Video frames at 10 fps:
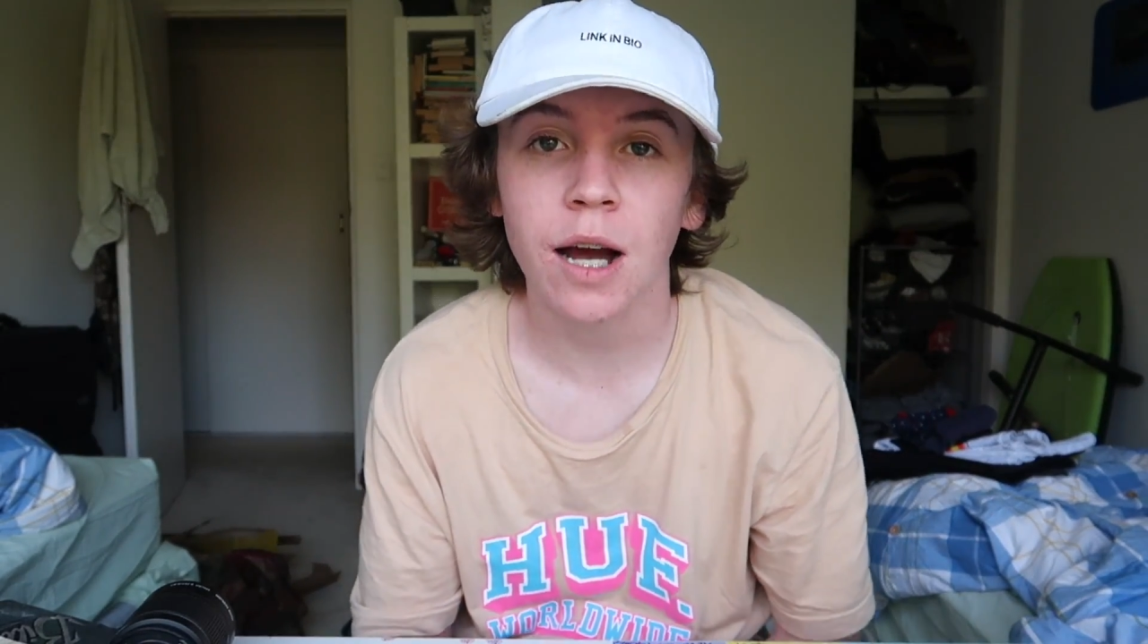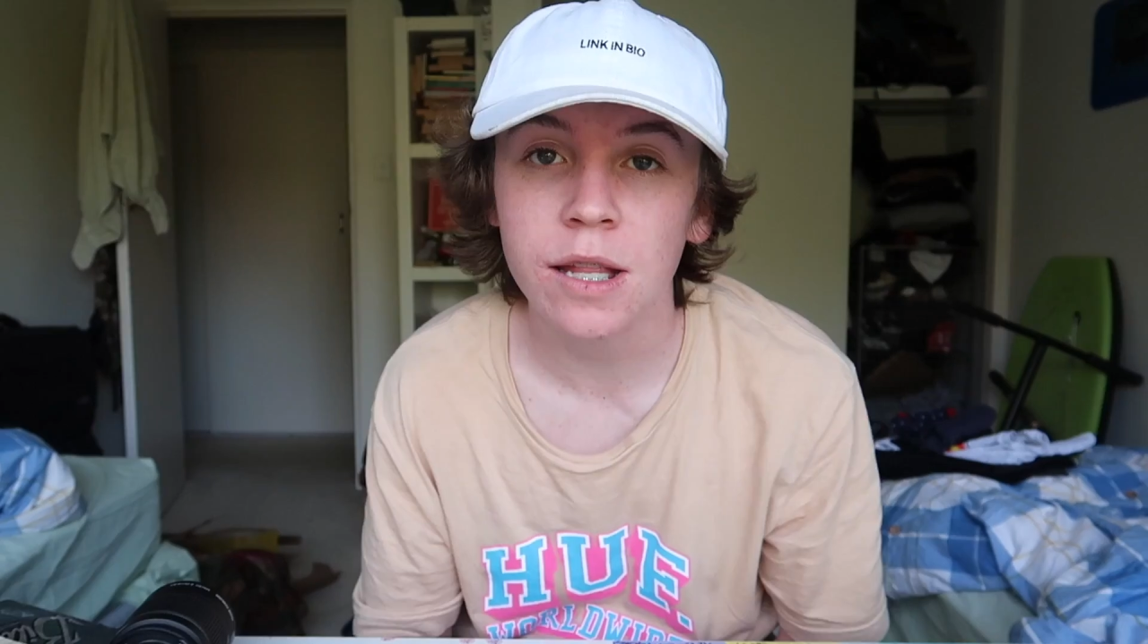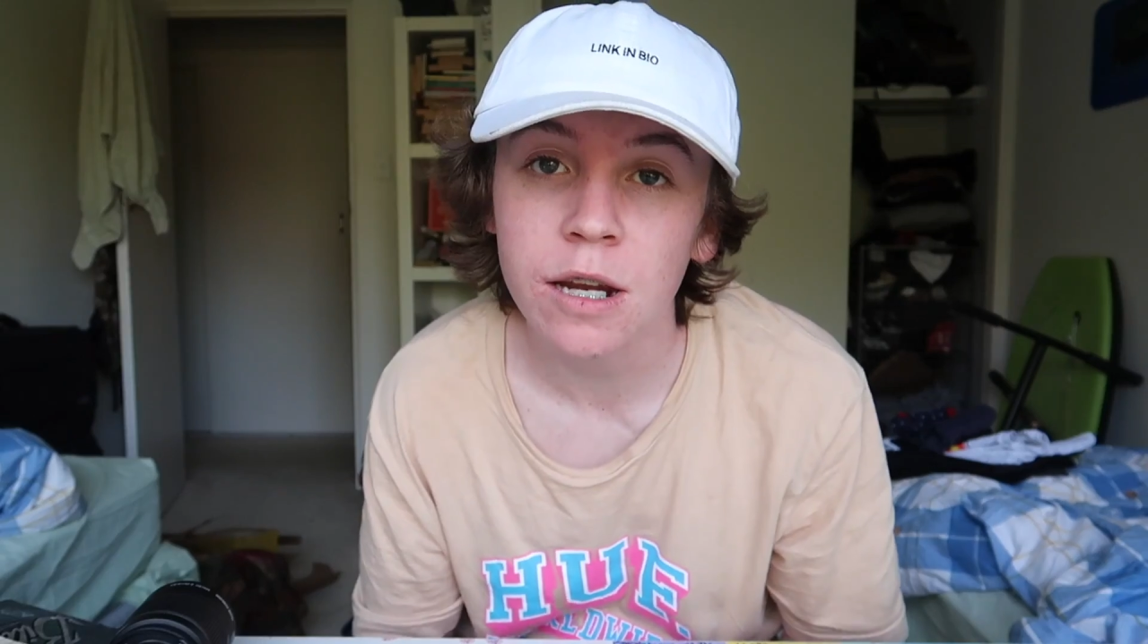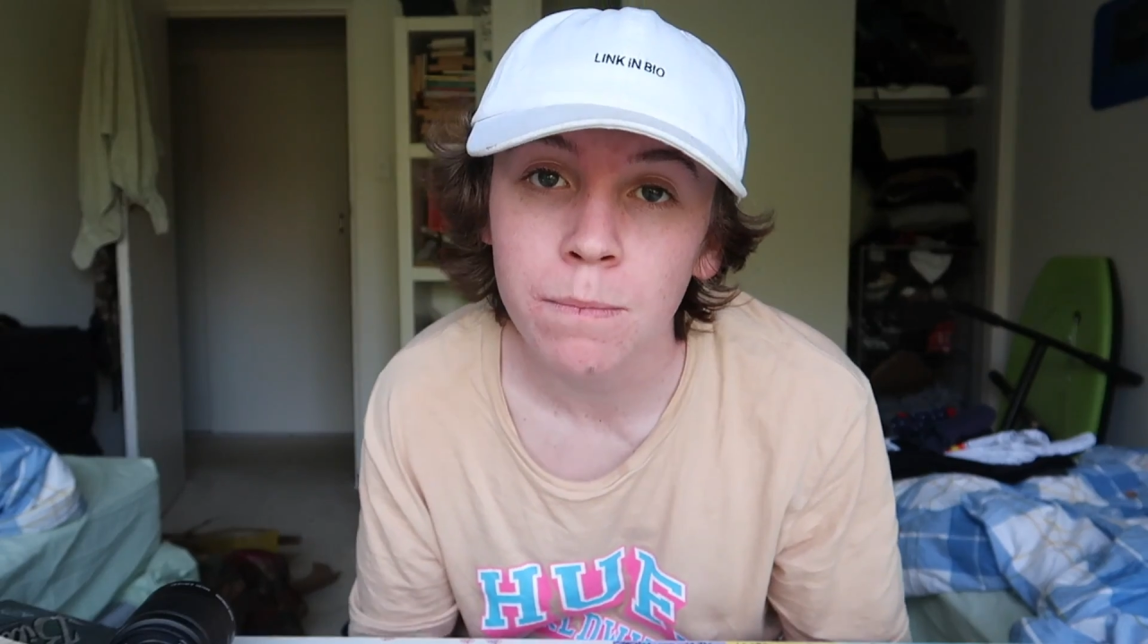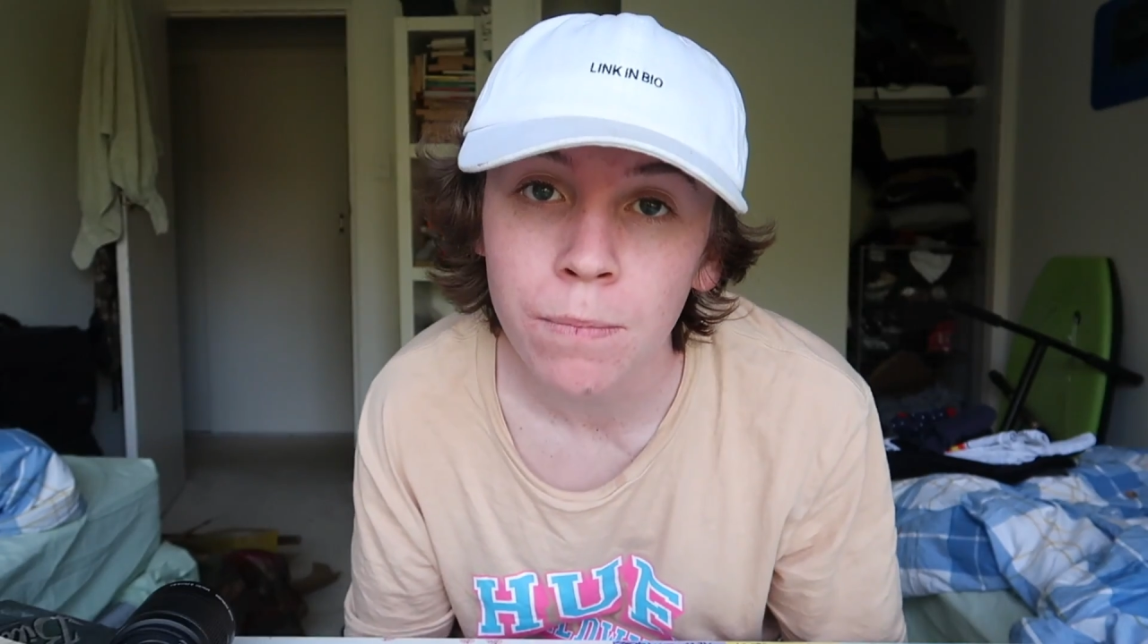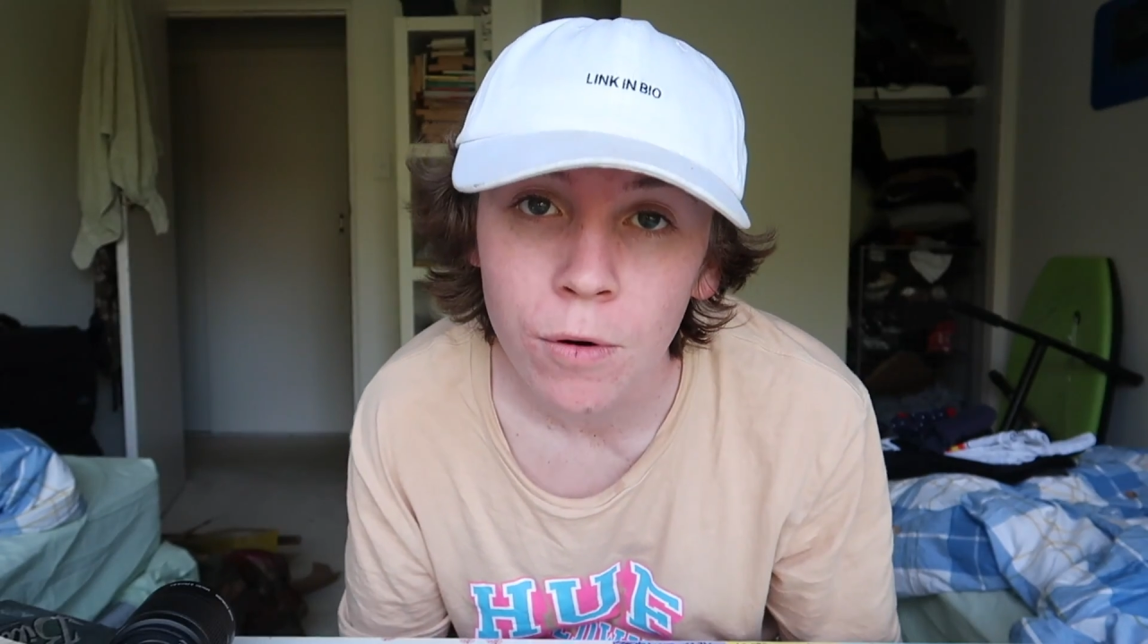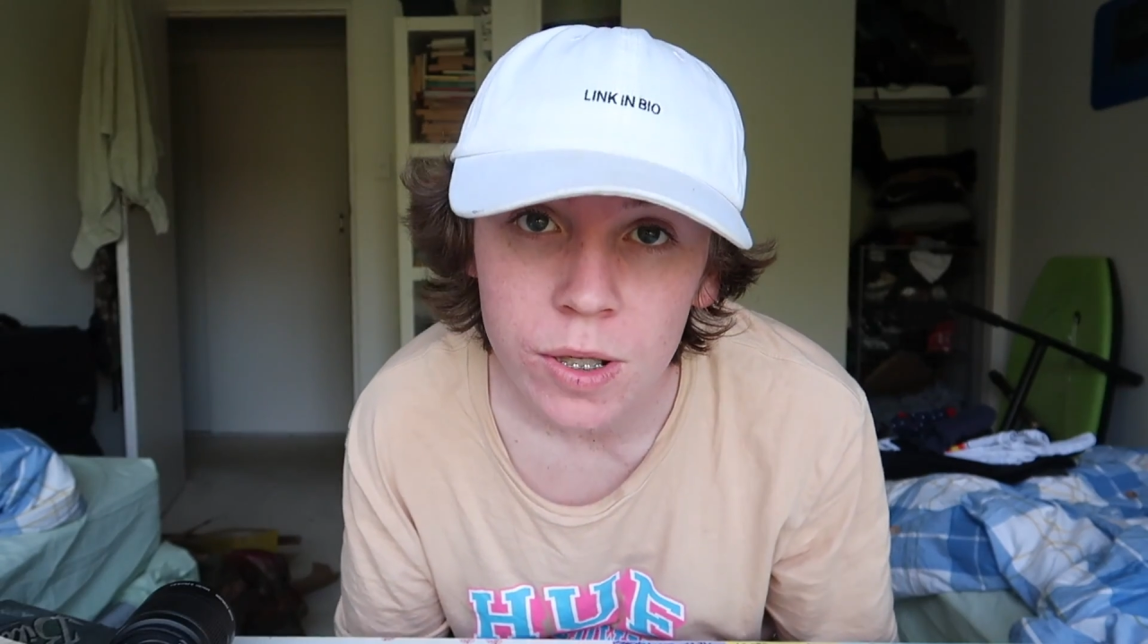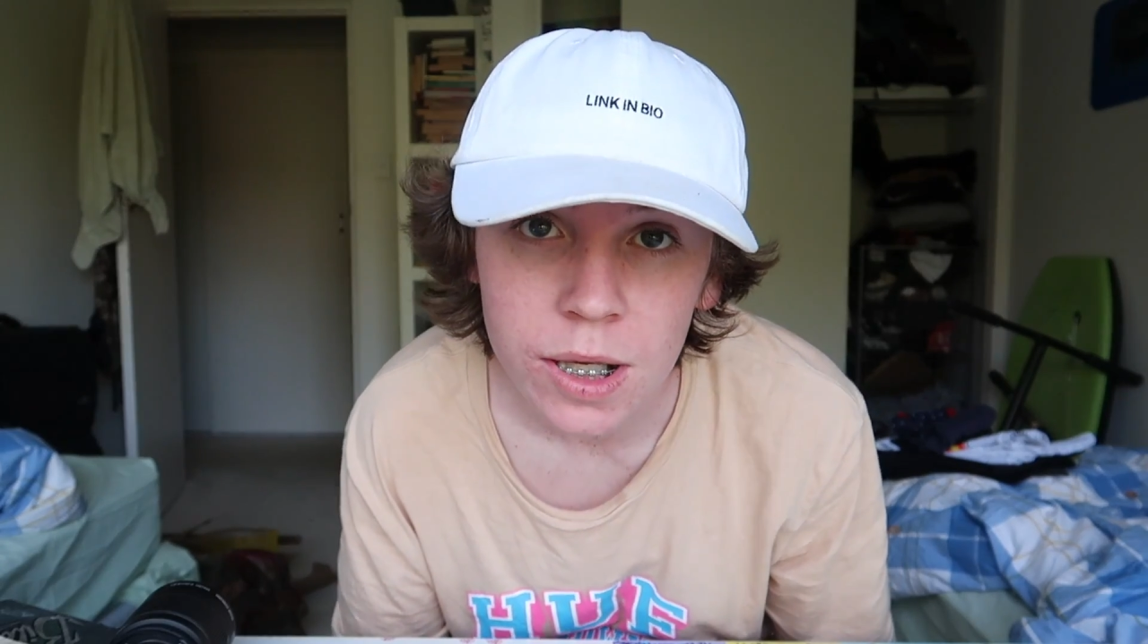I did a board